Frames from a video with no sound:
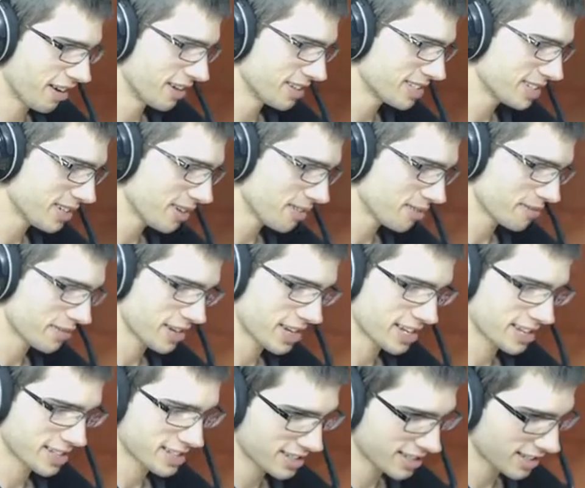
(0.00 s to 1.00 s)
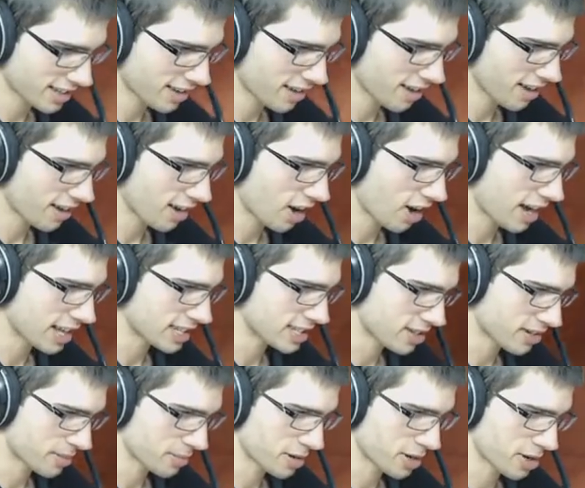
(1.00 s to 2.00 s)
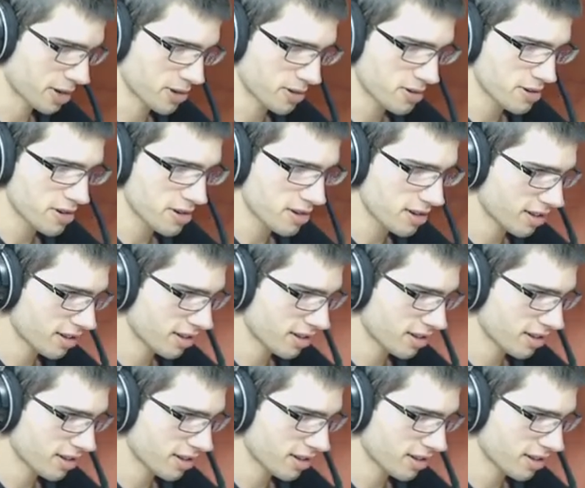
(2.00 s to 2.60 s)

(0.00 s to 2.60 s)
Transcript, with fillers: Assault Vest, Ice Cream Cone,